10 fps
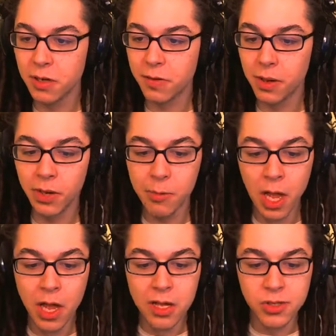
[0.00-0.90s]
coming up.
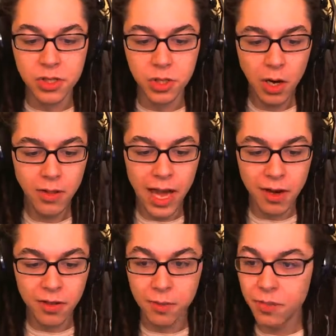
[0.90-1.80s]
Star
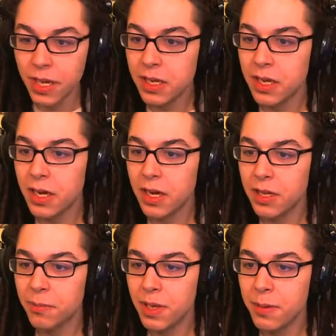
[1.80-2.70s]
Ladder, the big
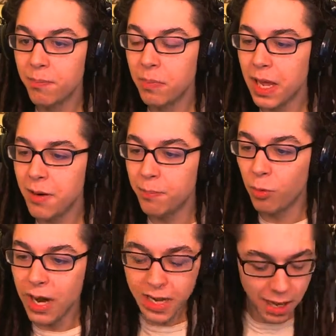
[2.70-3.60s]
kind of
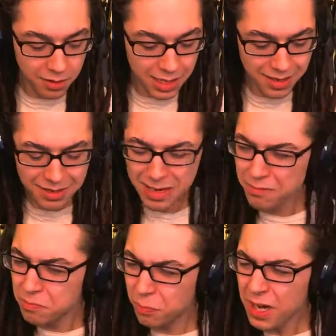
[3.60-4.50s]

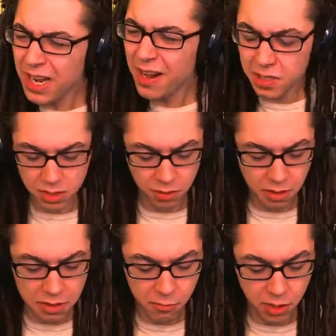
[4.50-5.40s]
breakout. Breakout isn't the
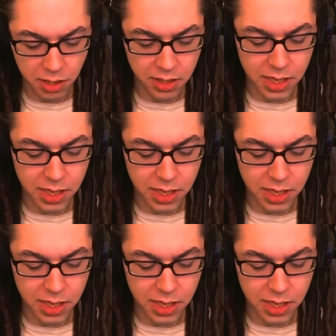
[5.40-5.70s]
right word.